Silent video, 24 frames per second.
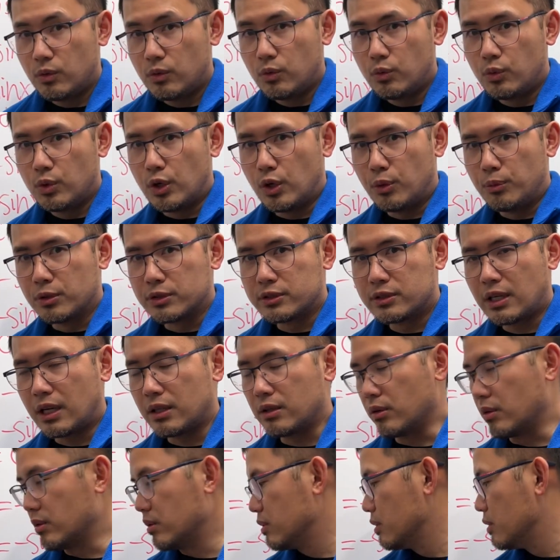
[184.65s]
We're almost done
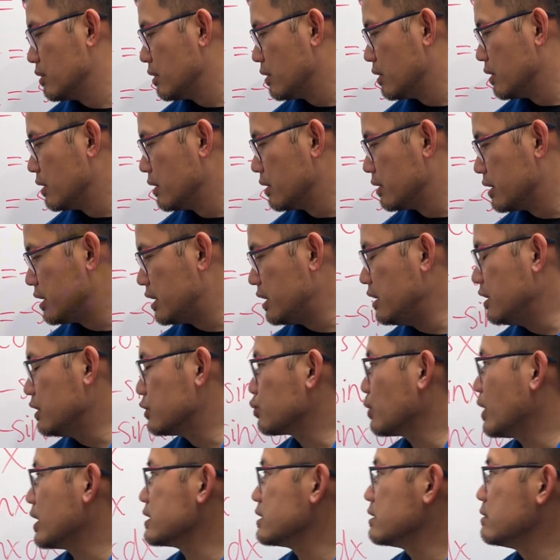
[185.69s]
now. T is
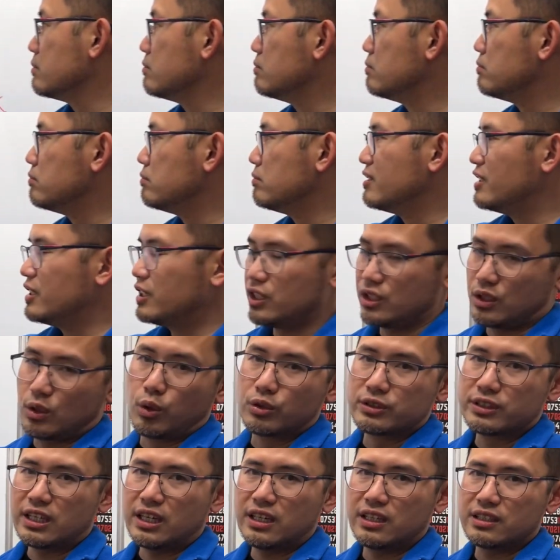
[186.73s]
what?
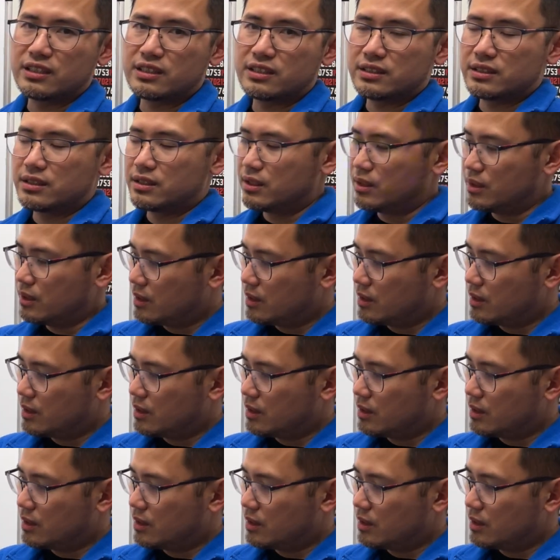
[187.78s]
Cosine x.